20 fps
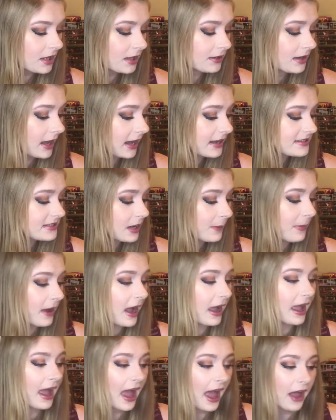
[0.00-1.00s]
Next up,
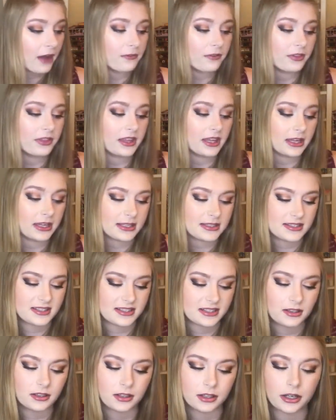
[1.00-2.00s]
I have the
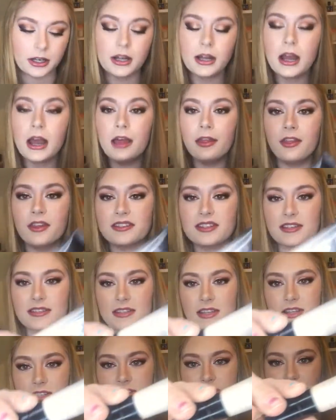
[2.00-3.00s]
concealer. This
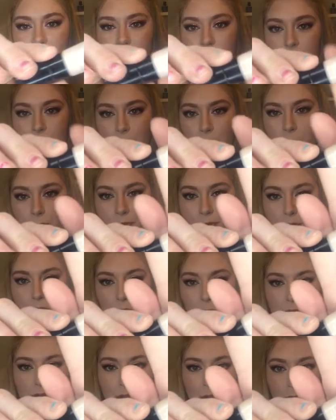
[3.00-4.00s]
is the Studio
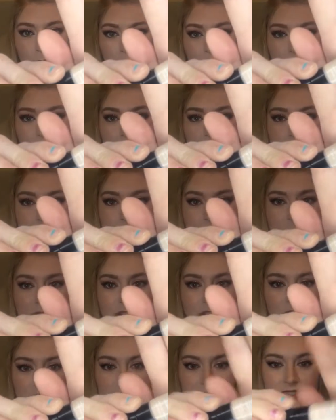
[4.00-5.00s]
Pro Total
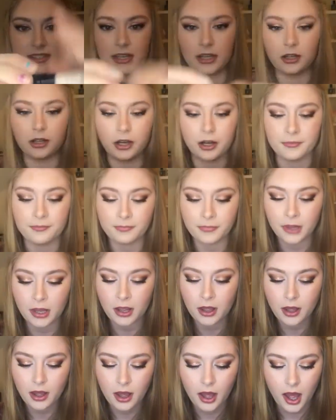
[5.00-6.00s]
Coverage Concealer.
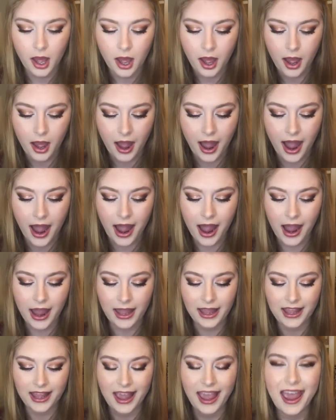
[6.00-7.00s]

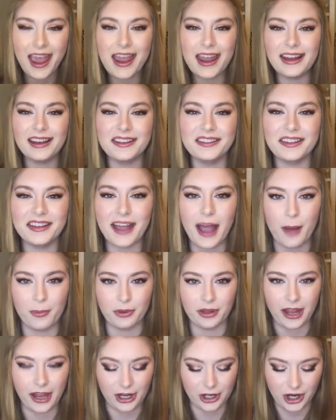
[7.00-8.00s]
I hate the
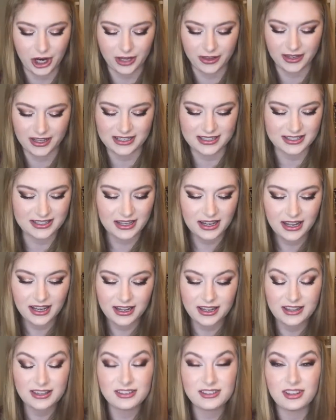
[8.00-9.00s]
applicator on this.
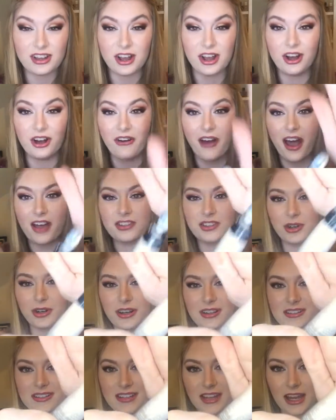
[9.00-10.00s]
So as you
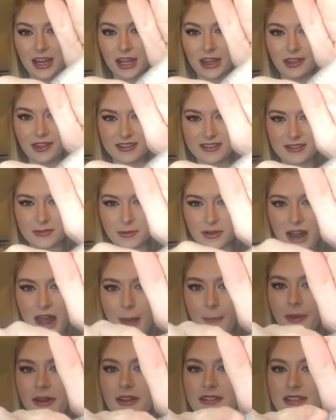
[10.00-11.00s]
can see, this is what
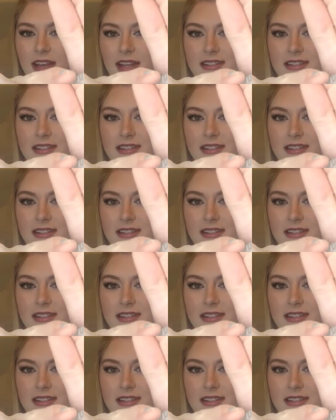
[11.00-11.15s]
happens.